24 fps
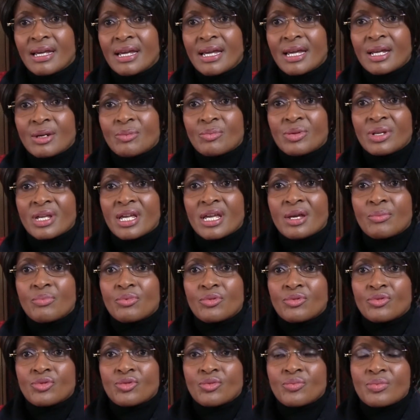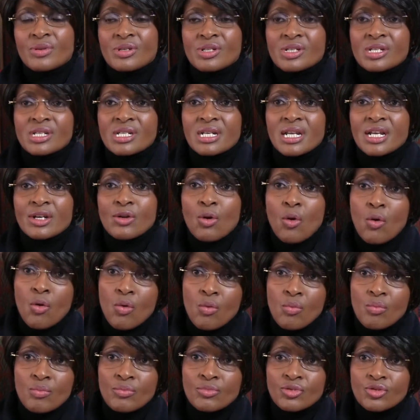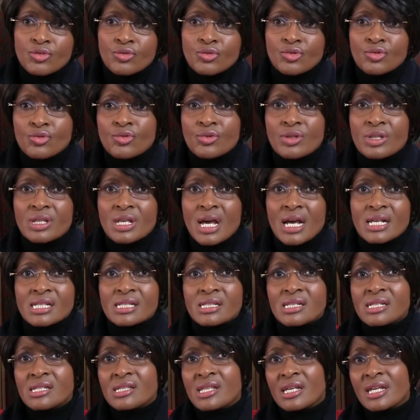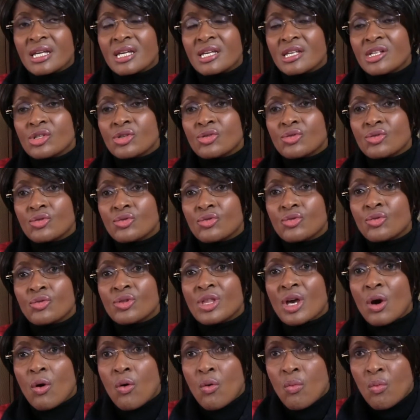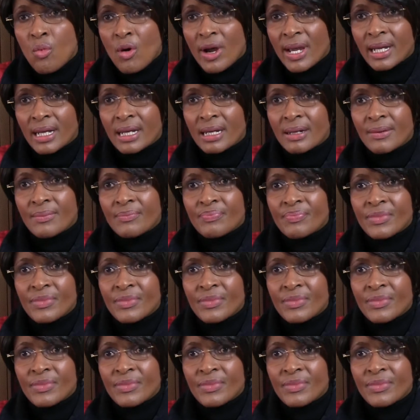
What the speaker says: and be able to be still at home to assist the kids to do the homework?